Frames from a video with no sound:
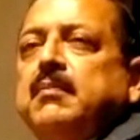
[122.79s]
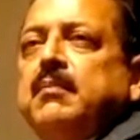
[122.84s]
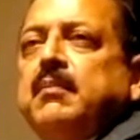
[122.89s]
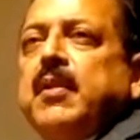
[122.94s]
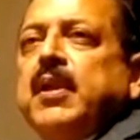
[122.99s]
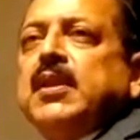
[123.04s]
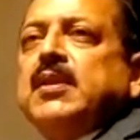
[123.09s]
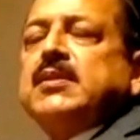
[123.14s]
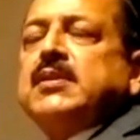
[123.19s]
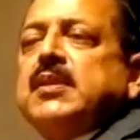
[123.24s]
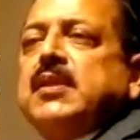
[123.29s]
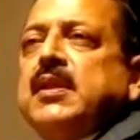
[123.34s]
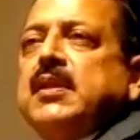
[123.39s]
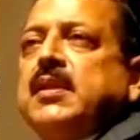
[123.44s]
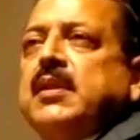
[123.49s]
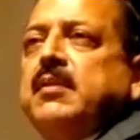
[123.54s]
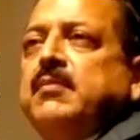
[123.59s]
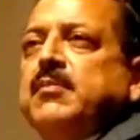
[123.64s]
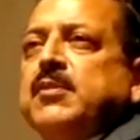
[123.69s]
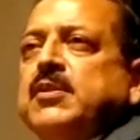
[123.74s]
But
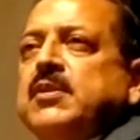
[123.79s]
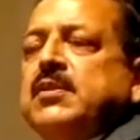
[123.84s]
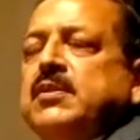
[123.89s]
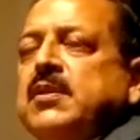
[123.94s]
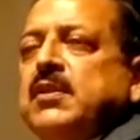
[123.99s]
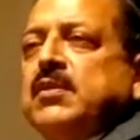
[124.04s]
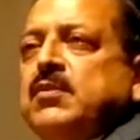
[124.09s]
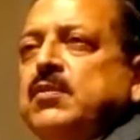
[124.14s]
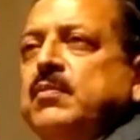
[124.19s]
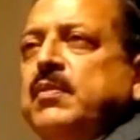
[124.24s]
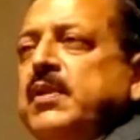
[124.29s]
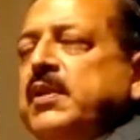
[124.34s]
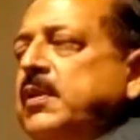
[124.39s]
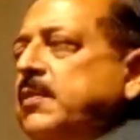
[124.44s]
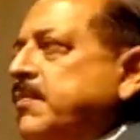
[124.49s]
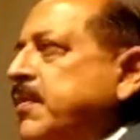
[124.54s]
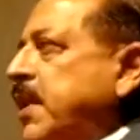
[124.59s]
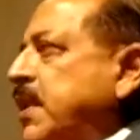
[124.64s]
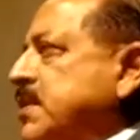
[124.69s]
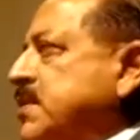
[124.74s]
incidentally, Mr. Chaturvedi
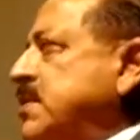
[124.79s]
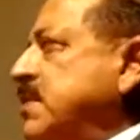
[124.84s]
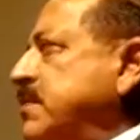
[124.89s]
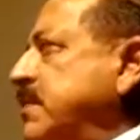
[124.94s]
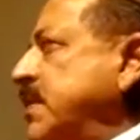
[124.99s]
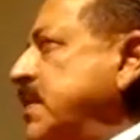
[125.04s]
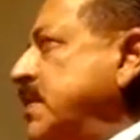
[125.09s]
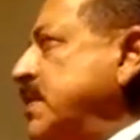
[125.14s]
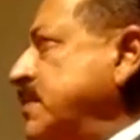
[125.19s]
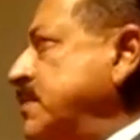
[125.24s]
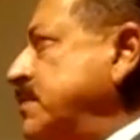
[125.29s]
passed away.